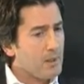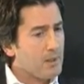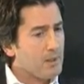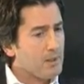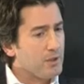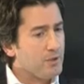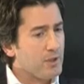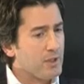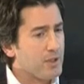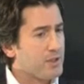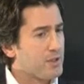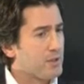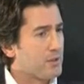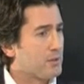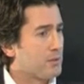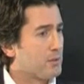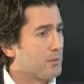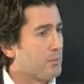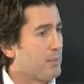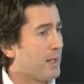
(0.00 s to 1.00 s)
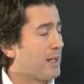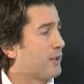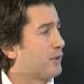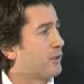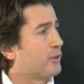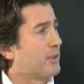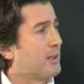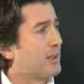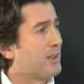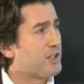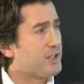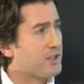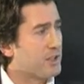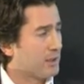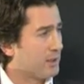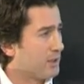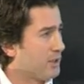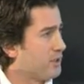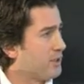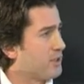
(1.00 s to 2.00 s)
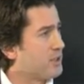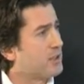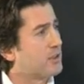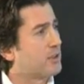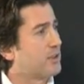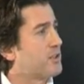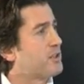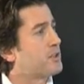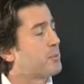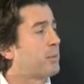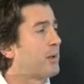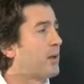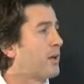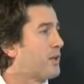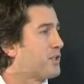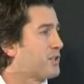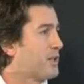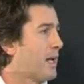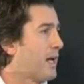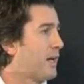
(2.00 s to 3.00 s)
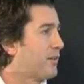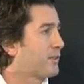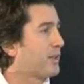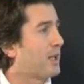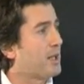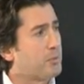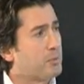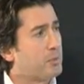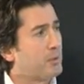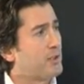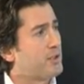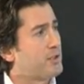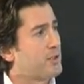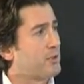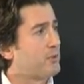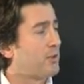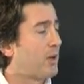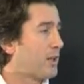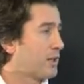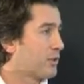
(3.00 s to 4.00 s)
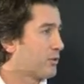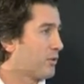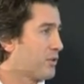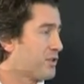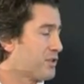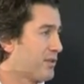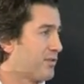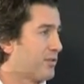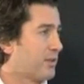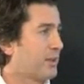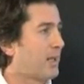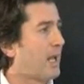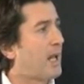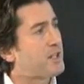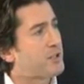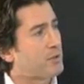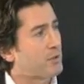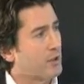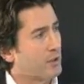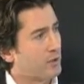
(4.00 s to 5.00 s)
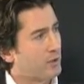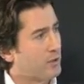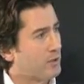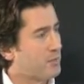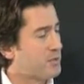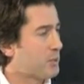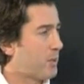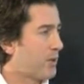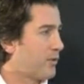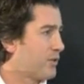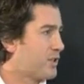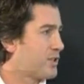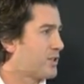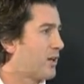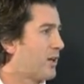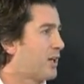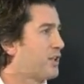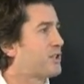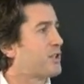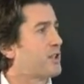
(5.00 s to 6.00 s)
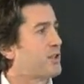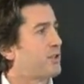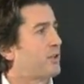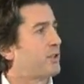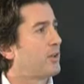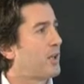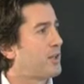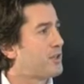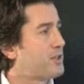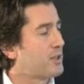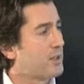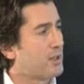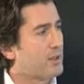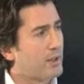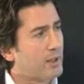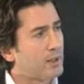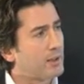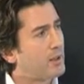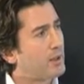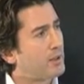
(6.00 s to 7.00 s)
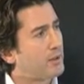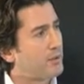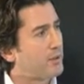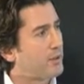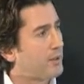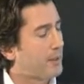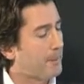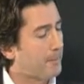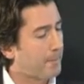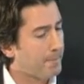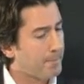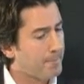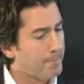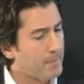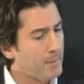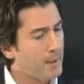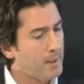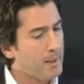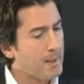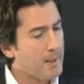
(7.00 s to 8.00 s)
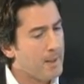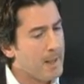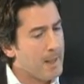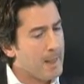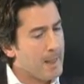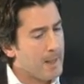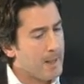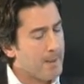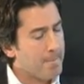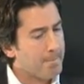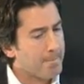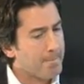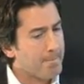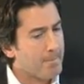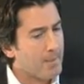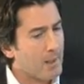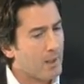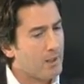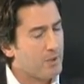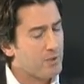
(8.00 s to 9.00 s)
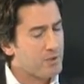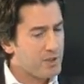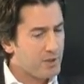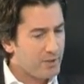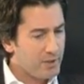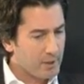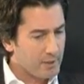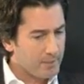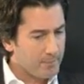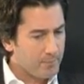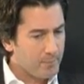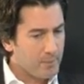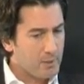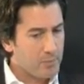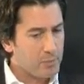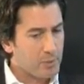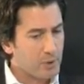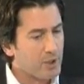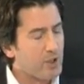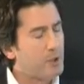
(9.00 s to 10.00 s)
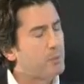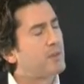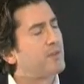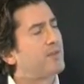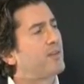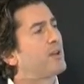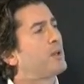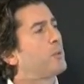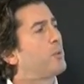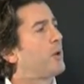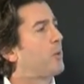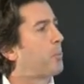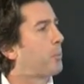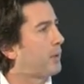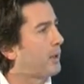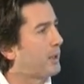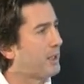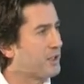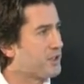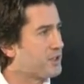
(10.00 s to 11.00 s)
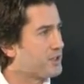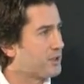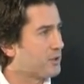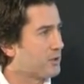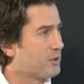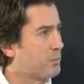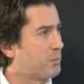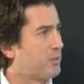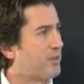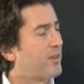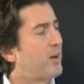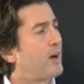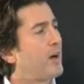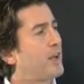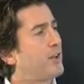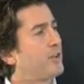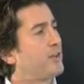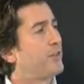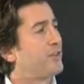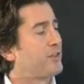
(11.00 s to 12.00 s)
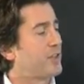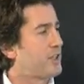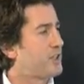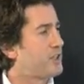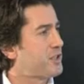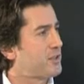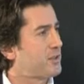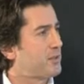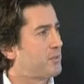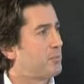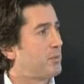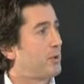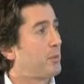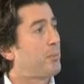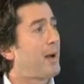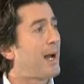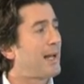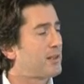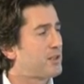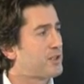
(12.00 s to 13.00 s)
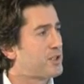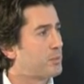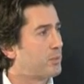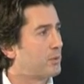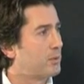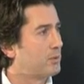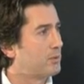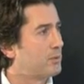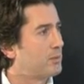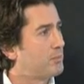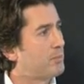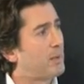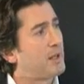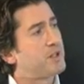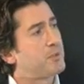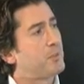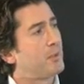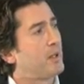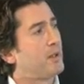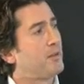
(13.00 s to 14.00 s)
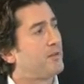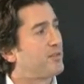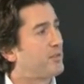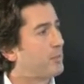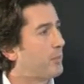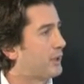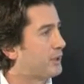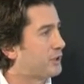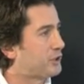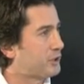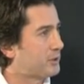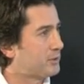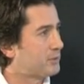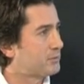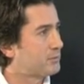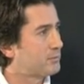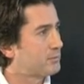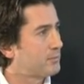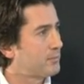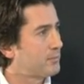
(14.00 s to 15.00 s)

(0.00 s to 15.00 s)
You need to be able to look holistically. You need to look at suppliers that have capability right across different category groups, whether it's IT, non-IT, that kind of thing. I also think procurement are very well placed to provide decent but palatable management information.